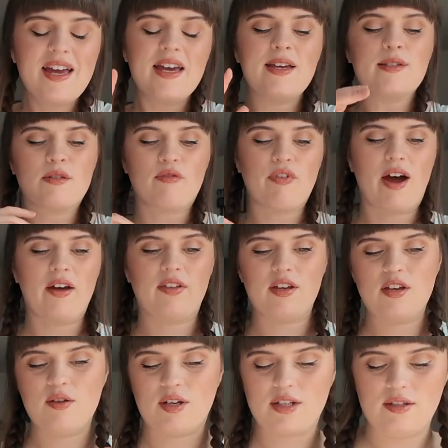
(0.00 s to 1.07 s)
is the fact that
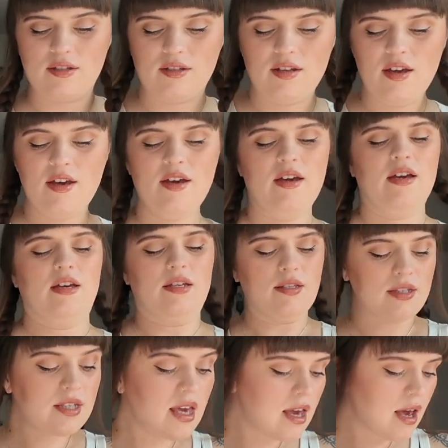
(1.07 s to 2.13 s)
you can
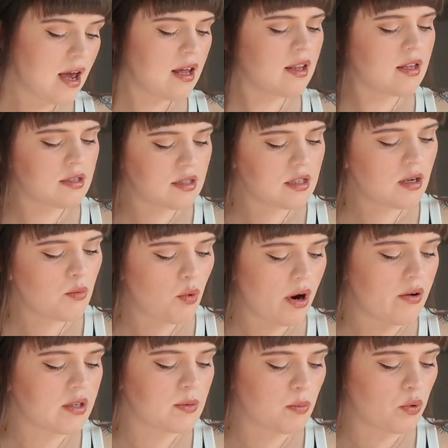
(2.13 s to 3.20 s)
see it, and there's some where
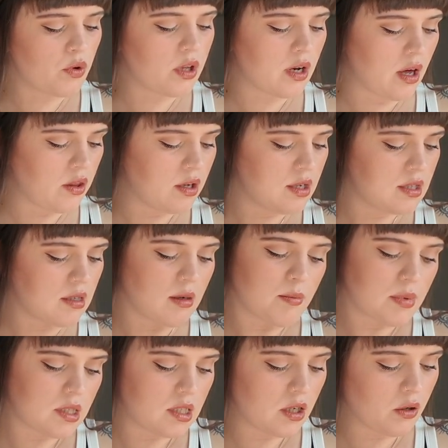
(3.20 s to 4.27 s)
it's more than others and I'm
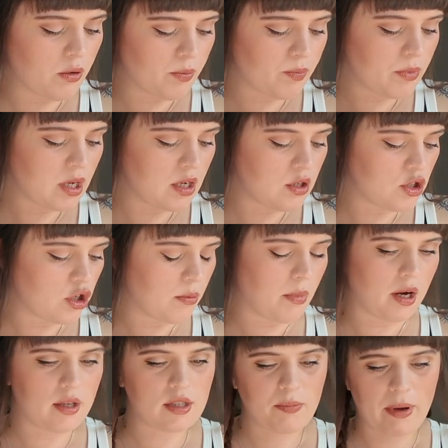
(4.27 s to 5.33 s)
still in two
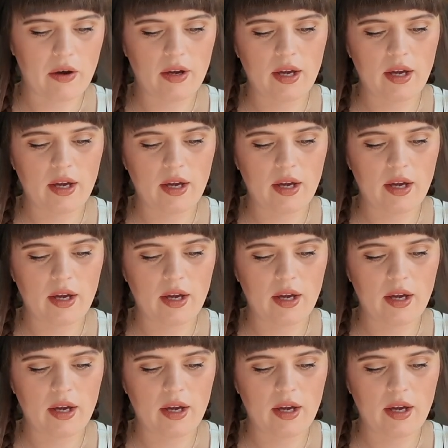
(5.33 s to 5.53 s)
minds about